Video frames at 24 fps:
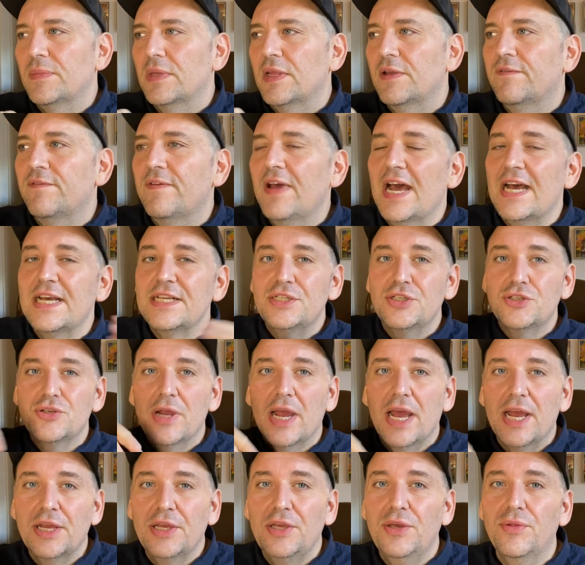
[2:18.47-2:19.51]
fast
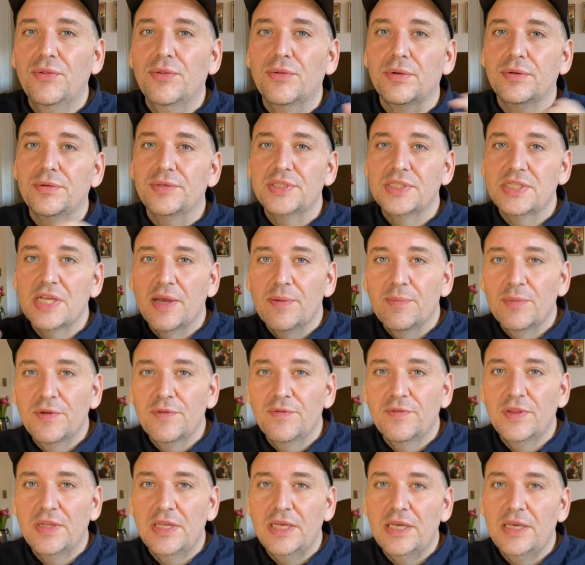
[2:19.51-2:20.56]
track you through some
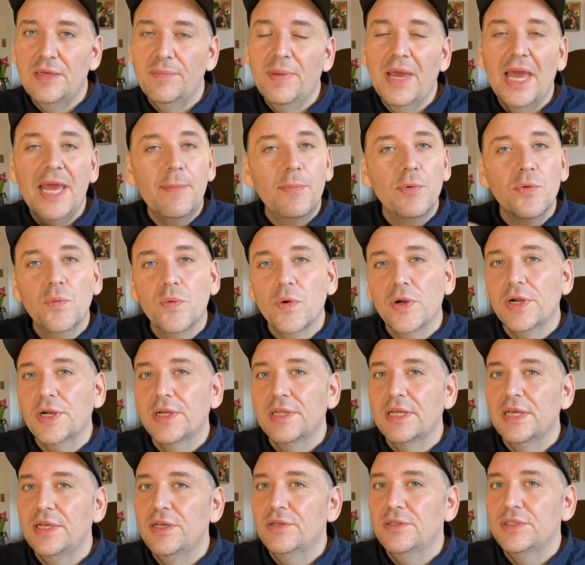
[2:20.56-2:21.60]
of the paperwork
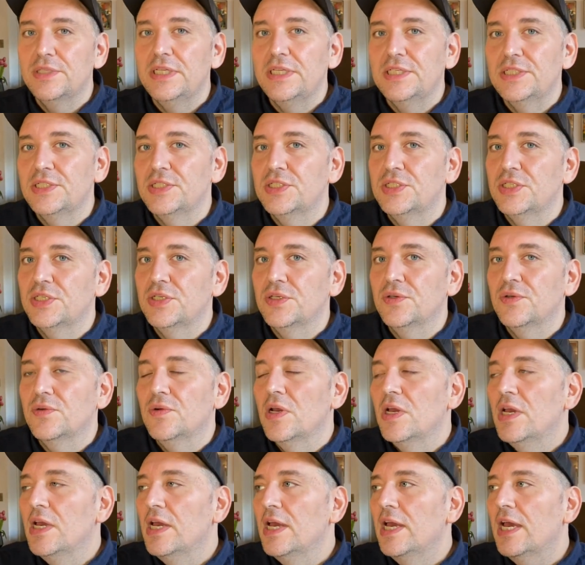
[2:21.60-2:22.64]
that you'll need to do.
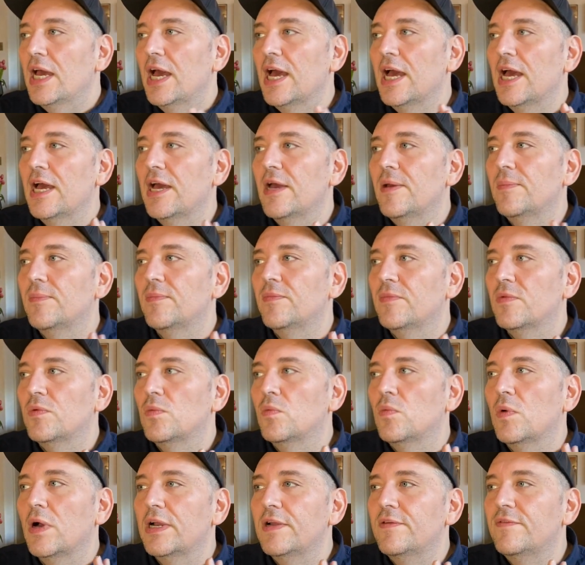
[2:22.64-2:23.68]

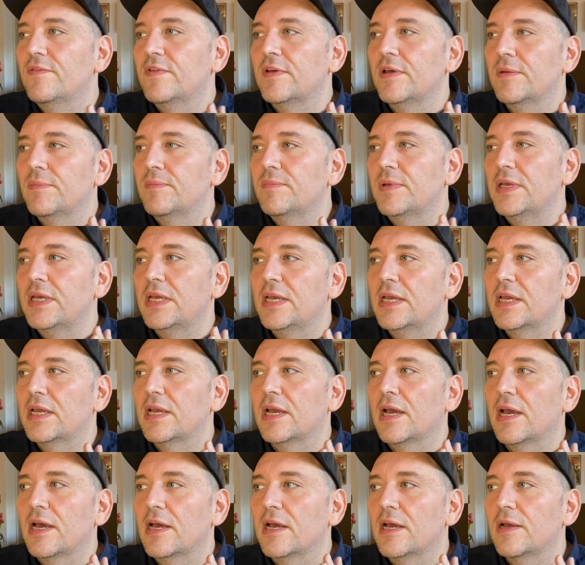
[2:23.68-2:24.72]
One of them being
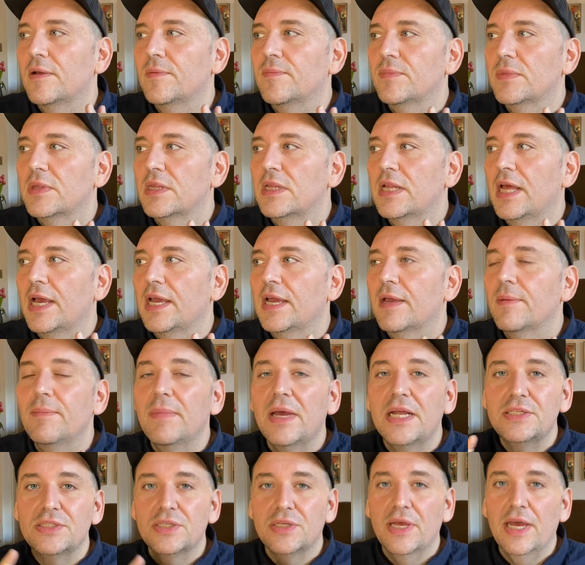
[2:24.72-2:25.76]
like a
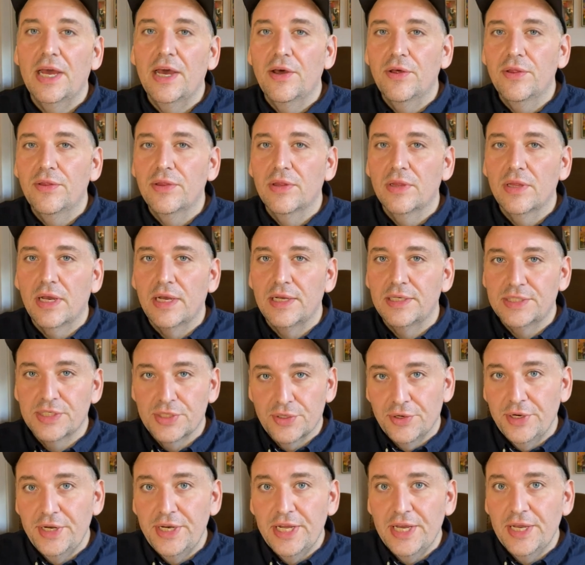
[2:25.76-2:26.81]
mental health
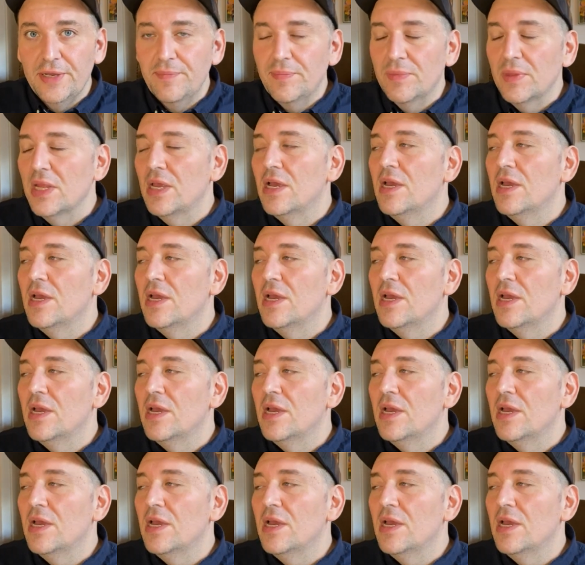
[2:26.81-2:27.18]
screening,